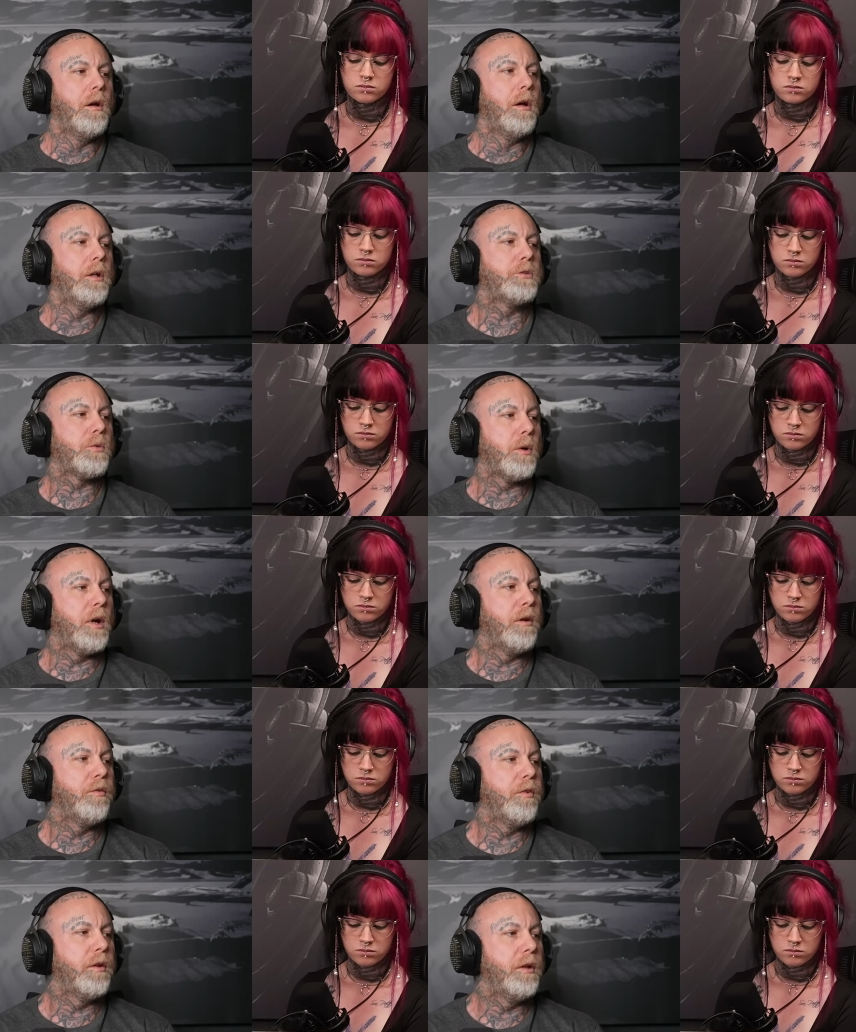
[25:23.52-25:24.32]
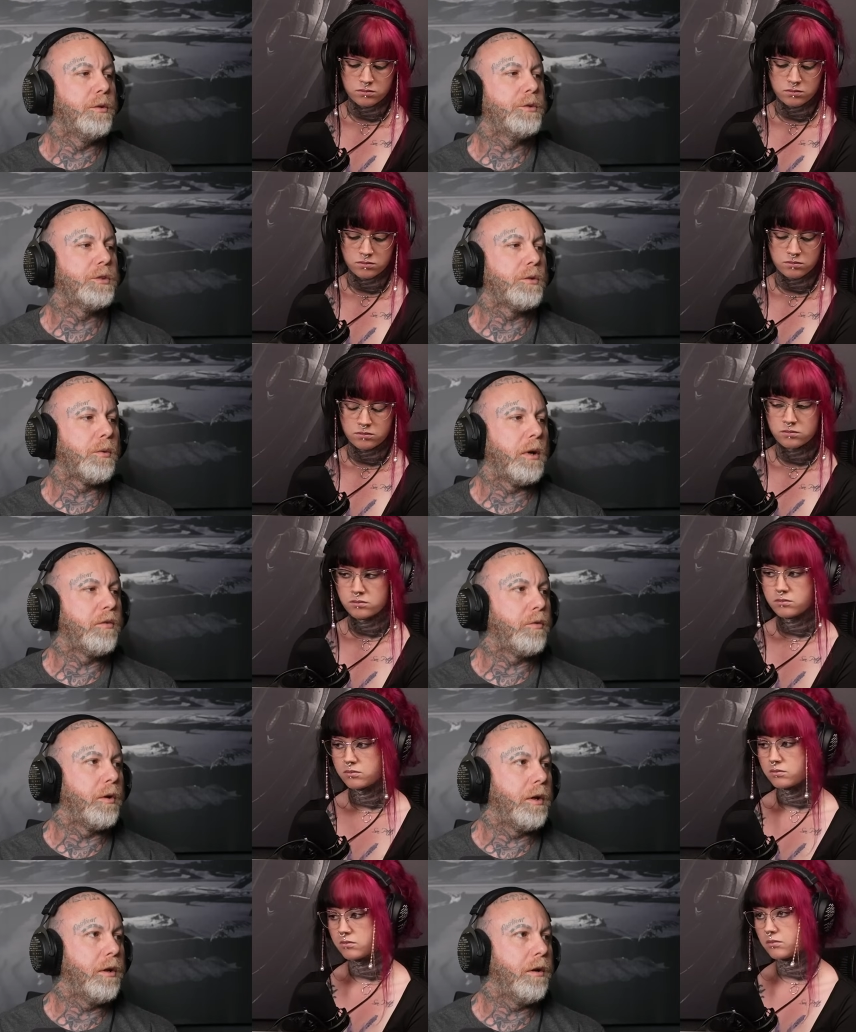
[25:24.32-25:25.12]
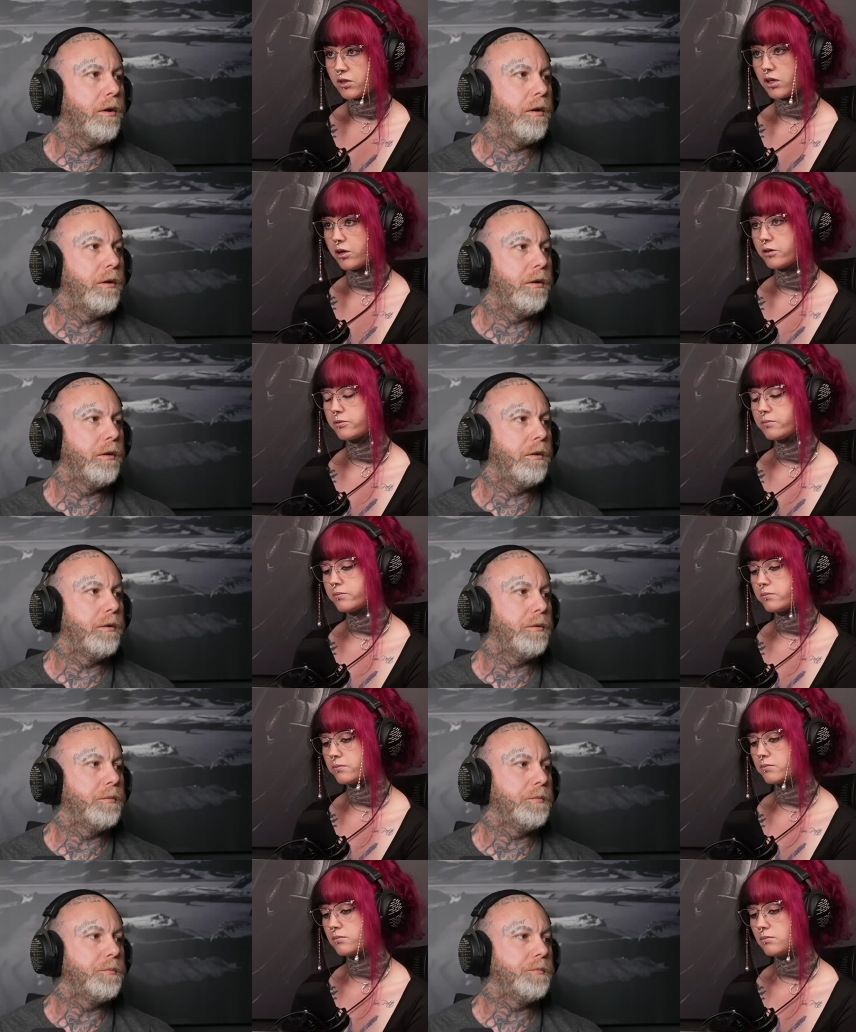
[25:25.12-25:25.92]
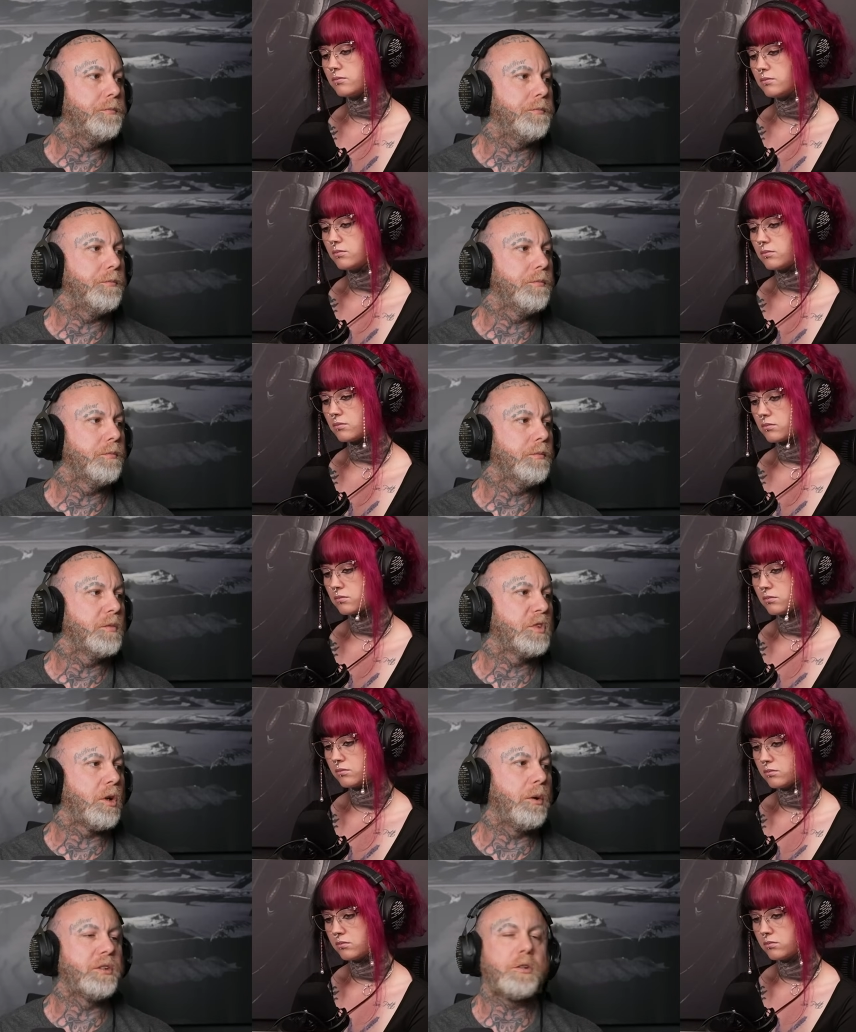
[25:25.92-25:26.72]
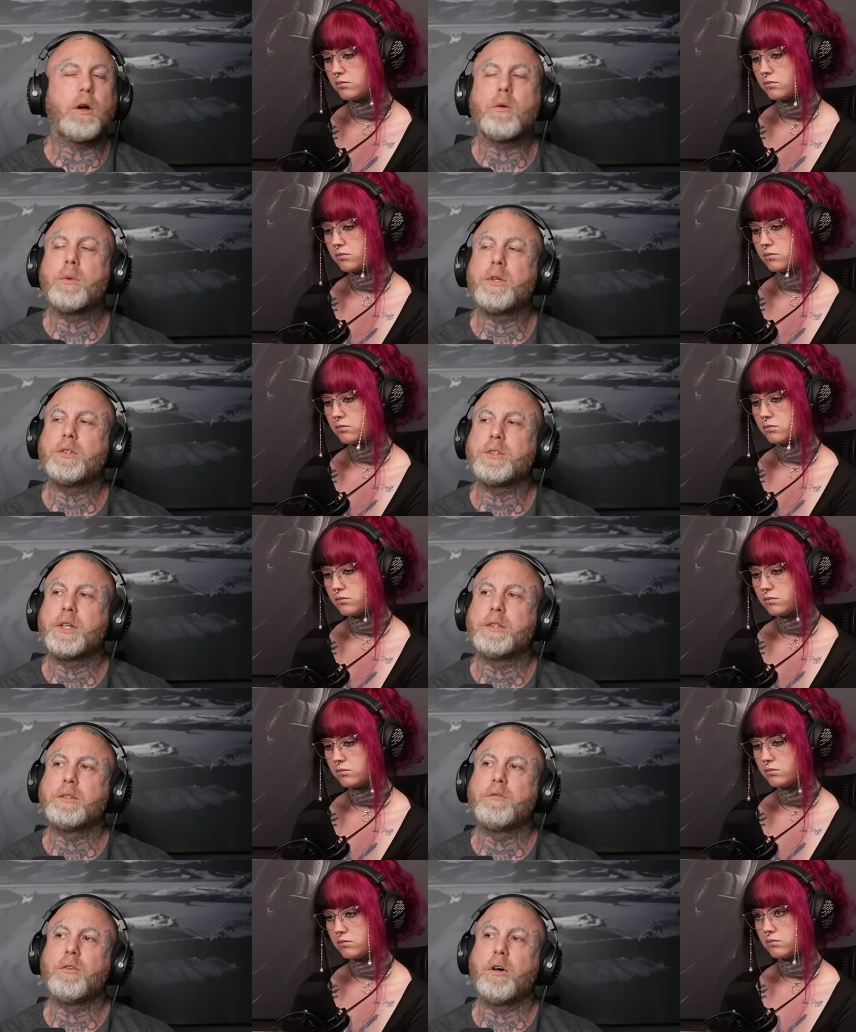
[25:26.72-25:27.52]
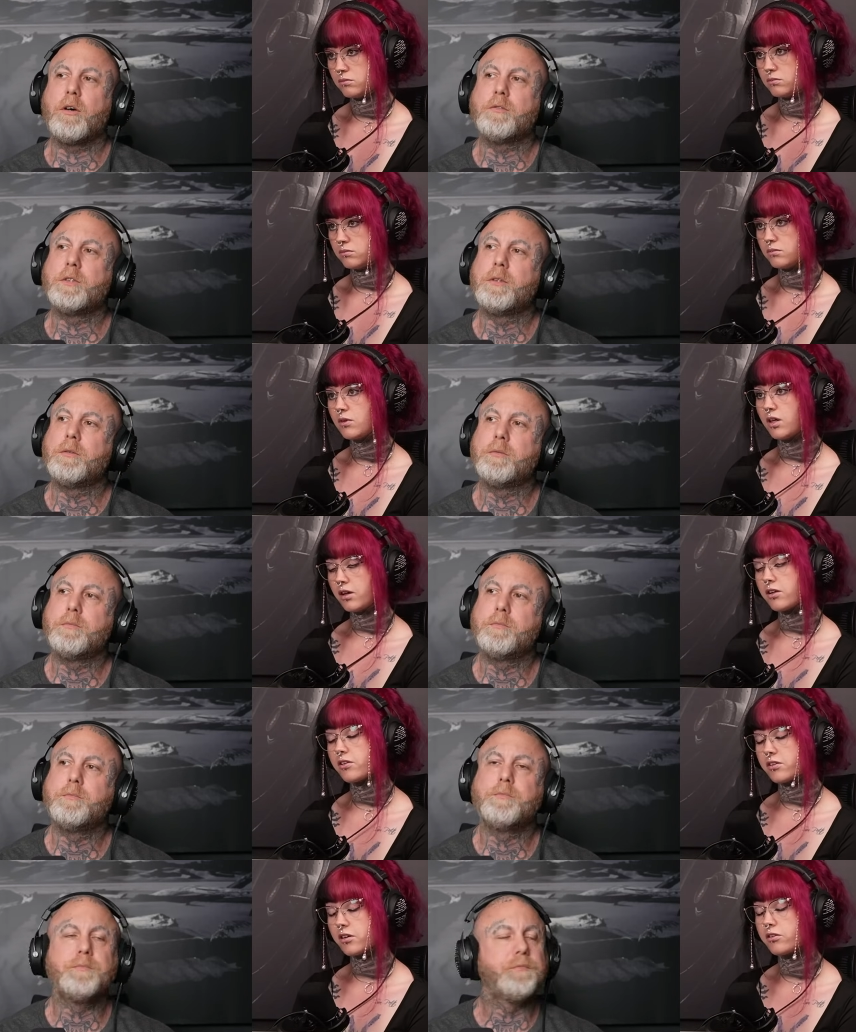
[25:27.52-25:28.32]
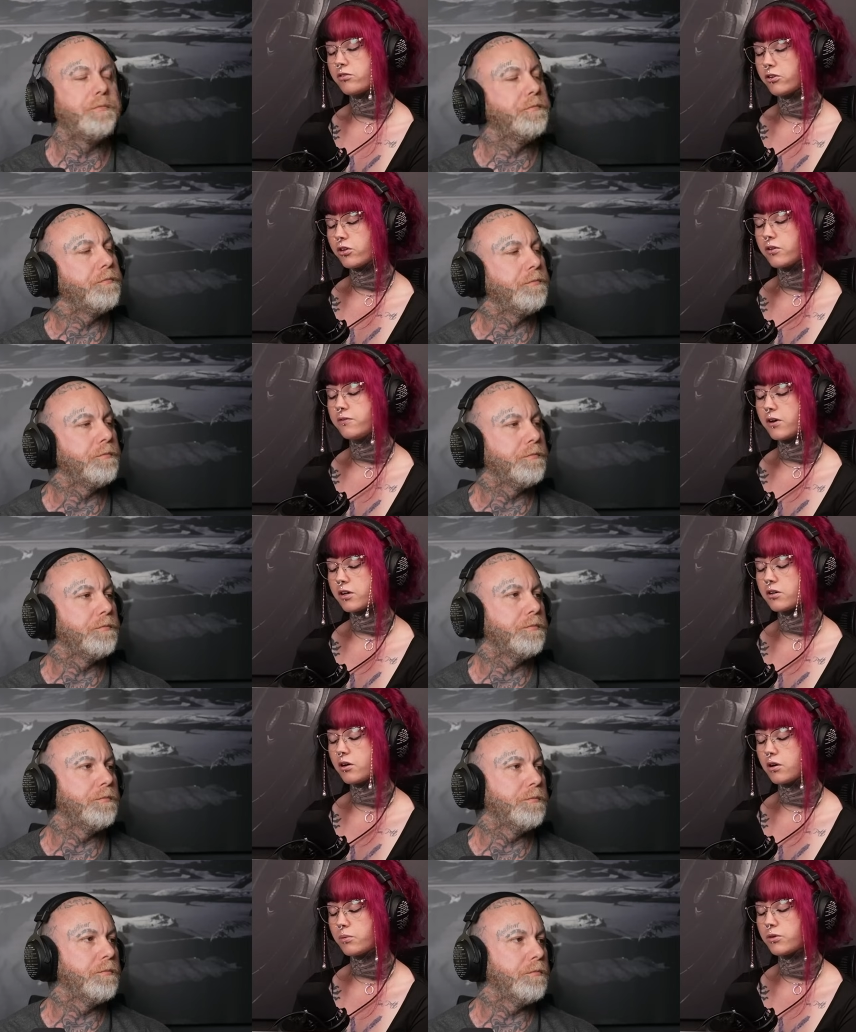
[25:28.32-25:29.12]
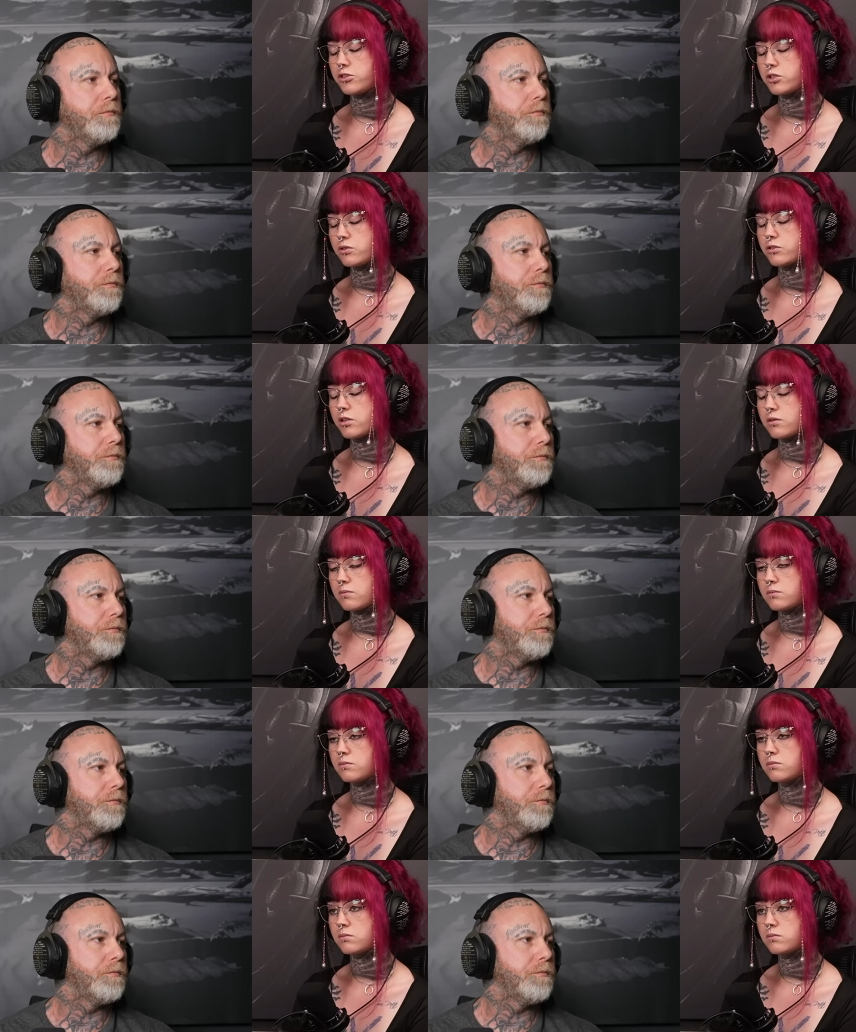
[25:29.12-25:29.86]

Speaker 1: It's rough. This is a rough one.
Speaker 2: Yeah.
Speaker 1: It's always hard when there's kids involved.
Speaker 2: It is. It's really fucking hard with children.